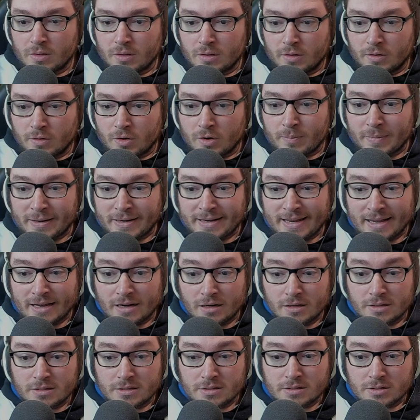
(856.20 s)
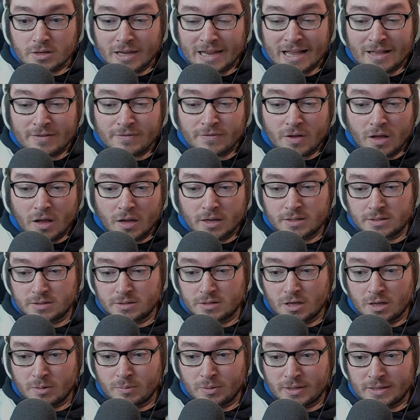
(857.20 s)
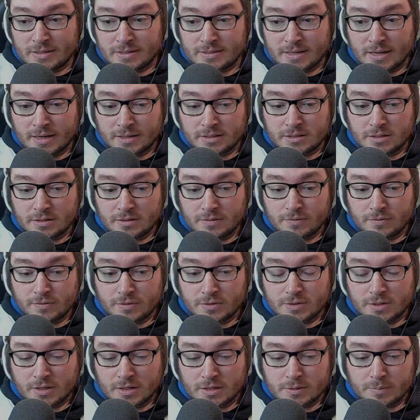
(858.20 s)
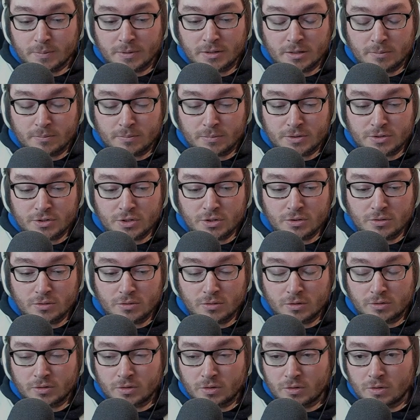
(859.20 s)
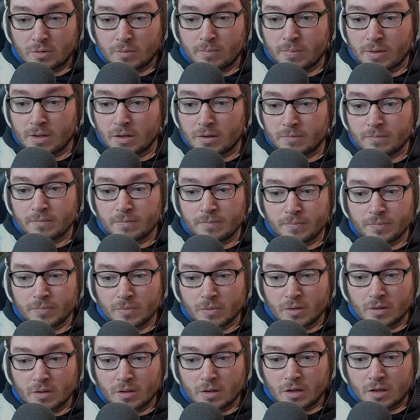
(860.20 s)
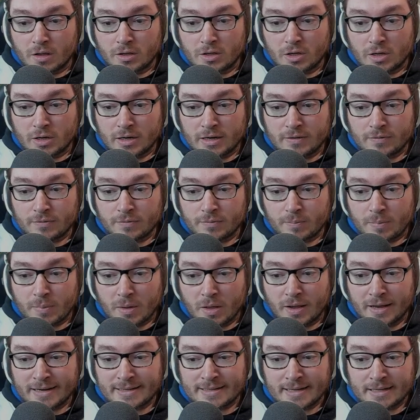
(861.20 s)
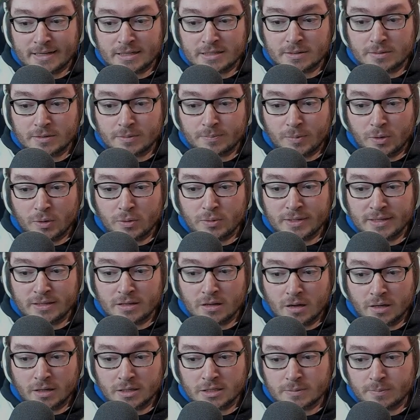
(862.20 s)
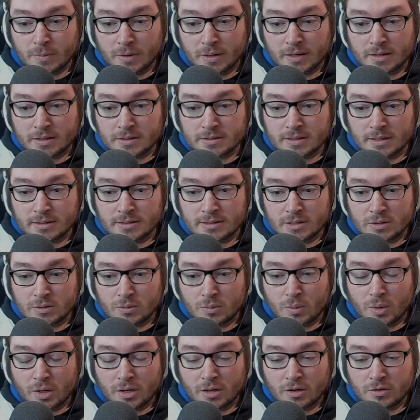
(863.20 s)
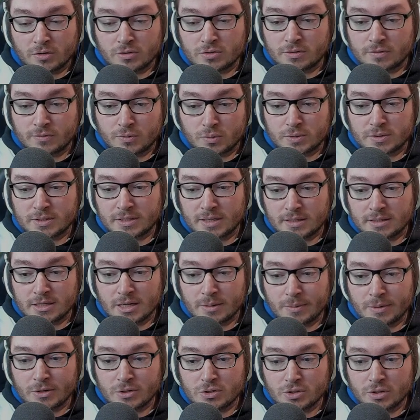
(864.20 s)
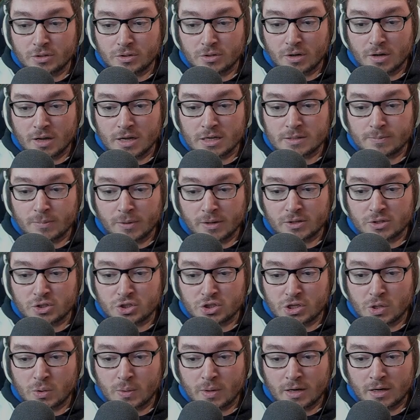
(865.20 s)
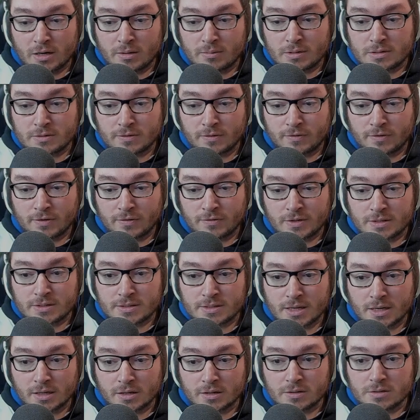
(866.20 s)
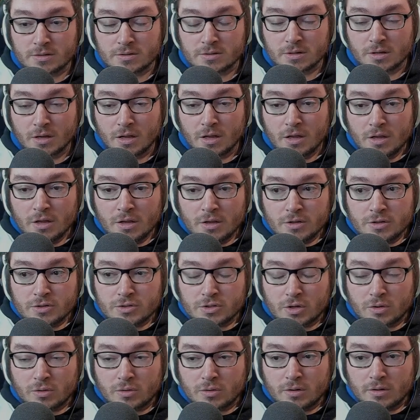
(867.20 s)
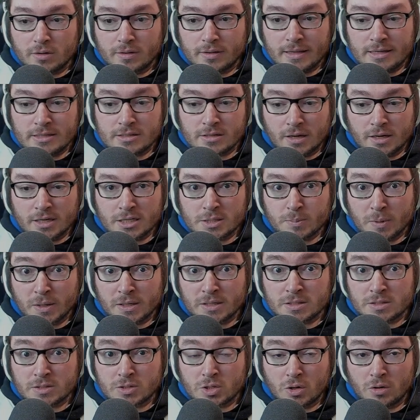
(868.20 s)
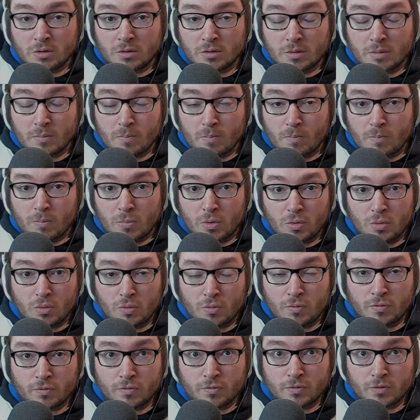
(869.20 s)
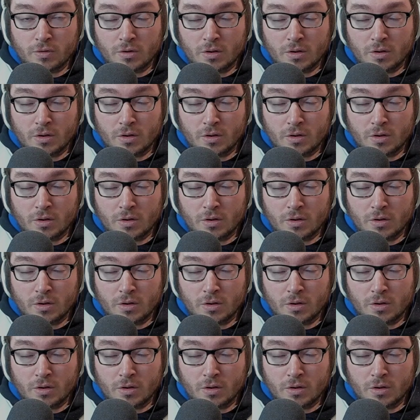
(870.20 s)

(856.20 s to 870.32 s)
On my necklace, I have Ice Armor is active, so that's my number 2 on the hotbar. You leave behind exploding ice spikes that deal 148 damage. Your ice spikes chill enemies for 15 seconds. So these ice spikes don't move.